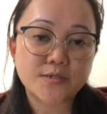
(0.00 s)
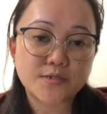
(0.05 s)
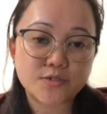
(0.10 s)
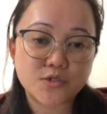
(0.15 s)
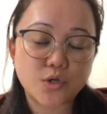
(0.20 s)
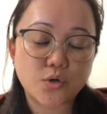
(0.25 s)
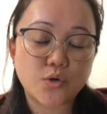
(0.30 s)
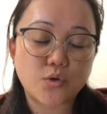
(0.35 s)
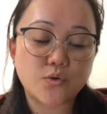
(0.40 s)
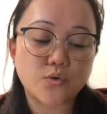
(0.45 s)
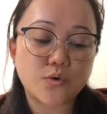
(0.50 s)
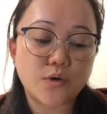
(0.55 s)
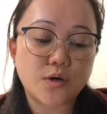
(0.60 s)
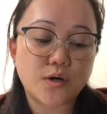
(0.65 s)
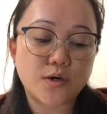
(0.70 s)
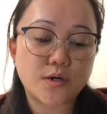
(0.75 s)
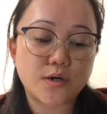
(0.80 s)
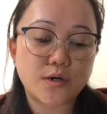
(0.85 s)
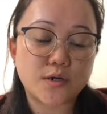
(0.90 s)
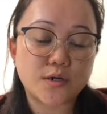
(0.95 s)
So
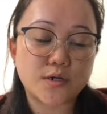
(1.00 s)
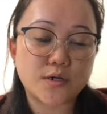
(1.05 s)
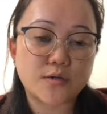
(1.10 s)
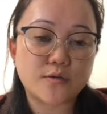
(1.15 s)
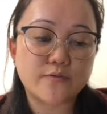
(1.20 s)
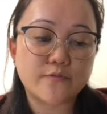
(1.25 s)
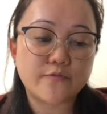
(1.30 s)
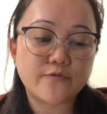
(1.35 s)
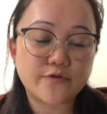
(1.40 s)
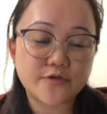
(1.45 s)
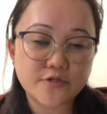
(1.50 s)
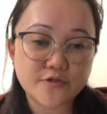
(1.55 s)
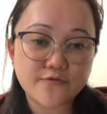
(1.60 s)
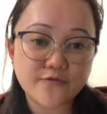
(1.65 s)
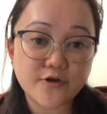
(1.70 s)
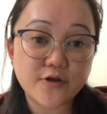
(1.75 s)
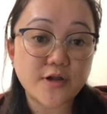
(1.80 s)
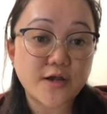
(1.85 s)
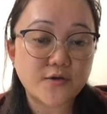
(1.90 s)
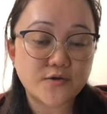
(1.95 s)
first of
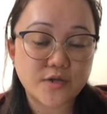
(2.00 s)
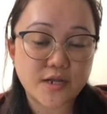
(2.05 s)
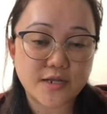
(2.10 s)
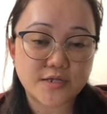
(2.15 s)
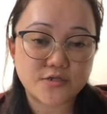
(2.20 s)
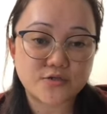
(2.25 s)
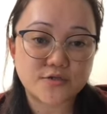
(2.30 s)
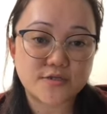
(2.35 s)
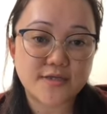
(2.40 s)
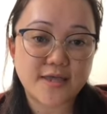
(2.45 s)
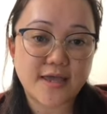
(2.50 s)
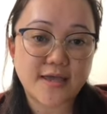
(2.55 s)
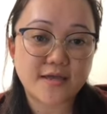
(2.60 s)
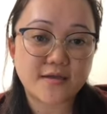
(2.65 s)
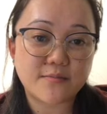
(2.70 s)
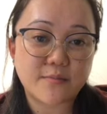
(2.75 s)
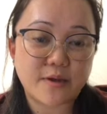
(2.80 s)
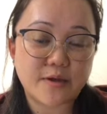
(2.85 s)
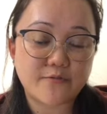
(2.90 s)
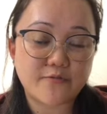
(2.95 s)
all, I would like to thank
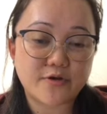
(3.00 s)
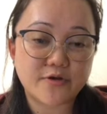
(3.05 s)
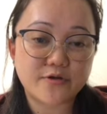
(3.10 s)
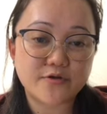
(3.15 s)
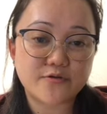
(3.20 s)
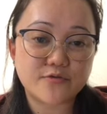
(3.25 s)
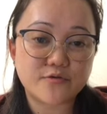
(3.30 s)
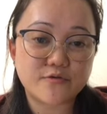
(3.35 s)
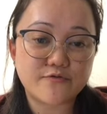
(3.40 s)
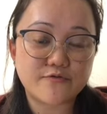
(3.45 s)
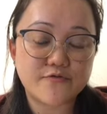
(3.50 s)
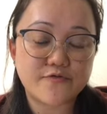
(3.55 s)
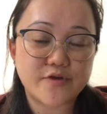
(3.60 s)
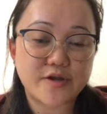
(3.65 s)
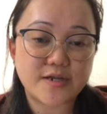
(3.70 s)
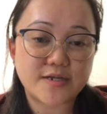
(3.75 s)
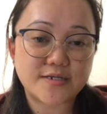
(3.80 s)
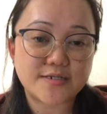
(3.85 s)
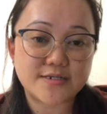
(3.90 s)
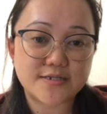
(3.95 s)
my very good
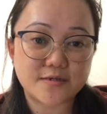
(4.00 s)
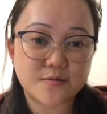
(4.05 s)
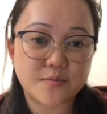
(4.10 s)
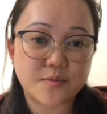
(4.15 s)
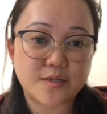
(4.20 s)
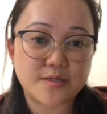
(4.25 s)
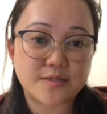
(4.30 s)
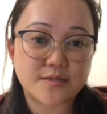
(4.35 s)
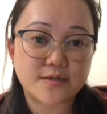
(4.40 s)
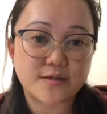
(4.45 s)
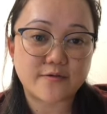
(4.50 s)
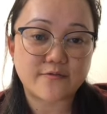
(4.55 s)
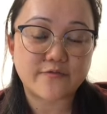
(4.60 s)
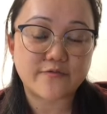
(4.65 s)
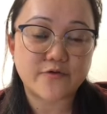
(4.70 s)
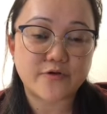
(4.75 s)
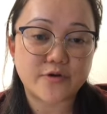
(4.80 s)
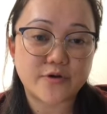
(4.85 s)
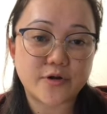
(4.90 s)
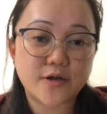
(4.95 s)
friend Siring Palden
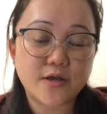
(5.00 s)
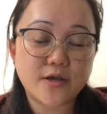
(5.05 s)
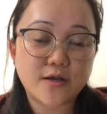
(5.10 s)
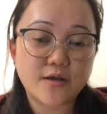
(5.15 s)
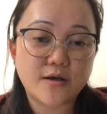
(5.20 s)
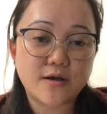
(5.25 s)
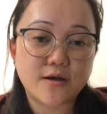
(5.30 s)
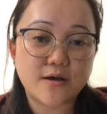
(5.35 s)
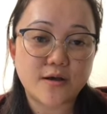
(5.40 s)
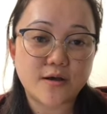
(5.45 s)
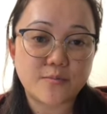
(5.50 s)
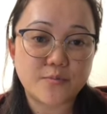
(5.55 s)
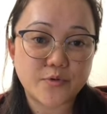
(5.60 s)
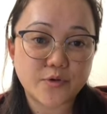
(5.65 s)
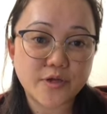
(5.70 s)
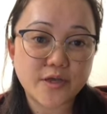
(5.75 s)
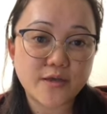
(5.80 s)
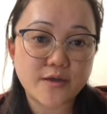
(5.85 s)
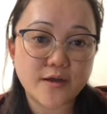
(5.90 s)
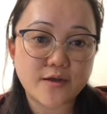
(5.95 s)
for
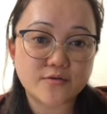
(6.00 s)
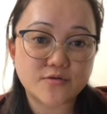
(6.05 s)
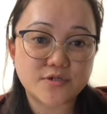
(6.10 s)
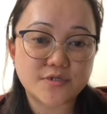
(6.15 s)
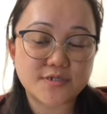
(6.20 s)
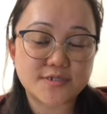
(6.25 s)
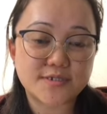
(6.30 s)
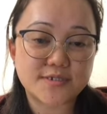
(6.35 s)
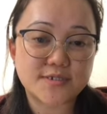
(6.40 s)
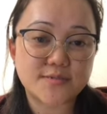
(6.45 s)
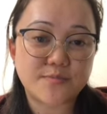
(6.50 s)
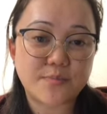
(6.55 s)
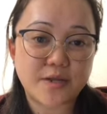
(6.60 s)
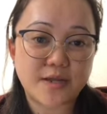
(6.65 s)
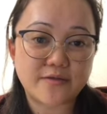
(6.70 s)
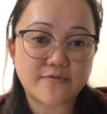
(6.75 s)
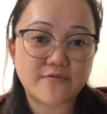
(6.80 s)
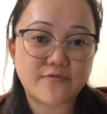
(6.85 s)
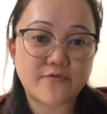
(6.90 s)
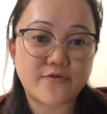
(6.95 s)
bringing out this
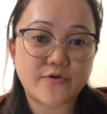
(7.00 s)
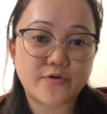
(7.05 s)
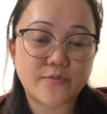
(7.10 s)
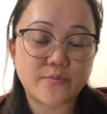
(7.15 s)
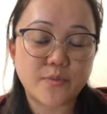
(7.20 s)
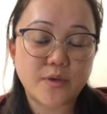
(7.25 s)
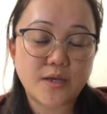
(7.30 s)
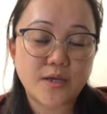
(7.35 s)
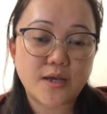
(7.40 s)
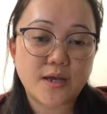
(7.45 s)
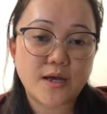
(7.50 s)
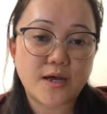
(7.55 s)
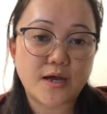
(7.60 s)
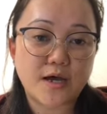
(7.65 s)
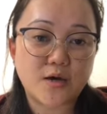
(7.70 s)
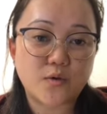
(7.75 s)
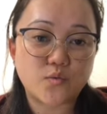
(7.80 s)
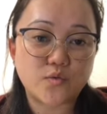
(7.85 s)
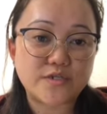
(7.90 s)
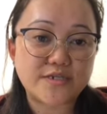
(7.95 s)
platform,
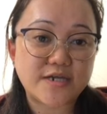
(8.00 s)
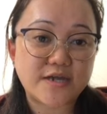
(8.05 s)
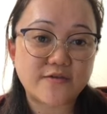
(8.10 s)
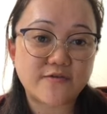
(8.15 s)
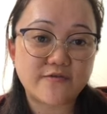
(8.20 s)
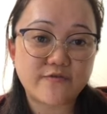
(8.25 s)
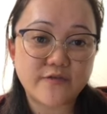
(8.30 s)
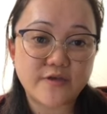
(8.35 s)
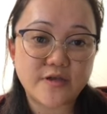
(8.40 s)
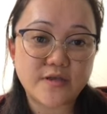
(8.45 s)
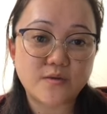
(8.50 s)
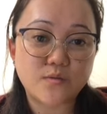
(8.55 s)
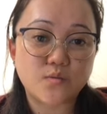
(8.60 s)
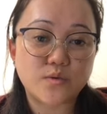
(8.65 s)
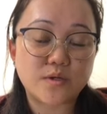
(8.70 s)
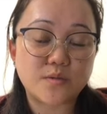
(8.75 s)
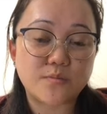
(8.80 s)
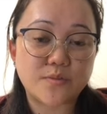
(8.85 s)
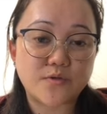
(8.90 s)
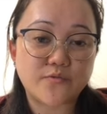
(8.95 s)
which I feel
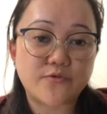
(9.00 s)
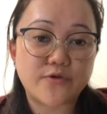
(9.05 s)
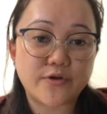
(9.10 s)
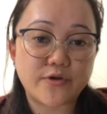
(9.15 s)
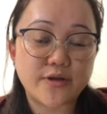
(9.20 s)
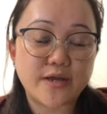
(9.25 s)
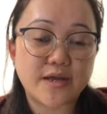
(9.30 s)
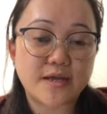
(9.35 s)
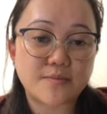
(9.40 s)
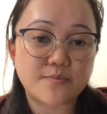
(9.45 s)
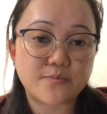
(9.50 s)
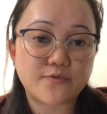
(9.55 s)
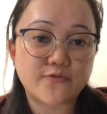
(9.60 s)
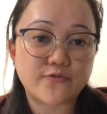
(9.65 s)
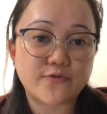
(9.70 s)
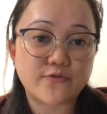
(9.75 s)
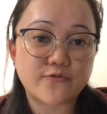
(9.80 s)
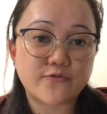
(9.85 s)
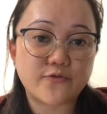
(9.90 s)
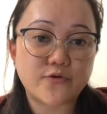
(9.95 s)
will be very
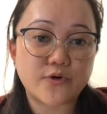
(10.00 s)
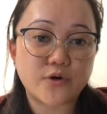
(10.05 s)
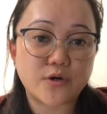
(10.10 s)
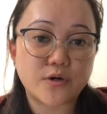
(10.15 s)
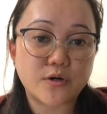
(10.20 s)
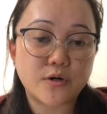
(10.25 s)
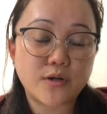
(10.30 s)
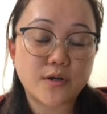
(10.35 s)
helpful for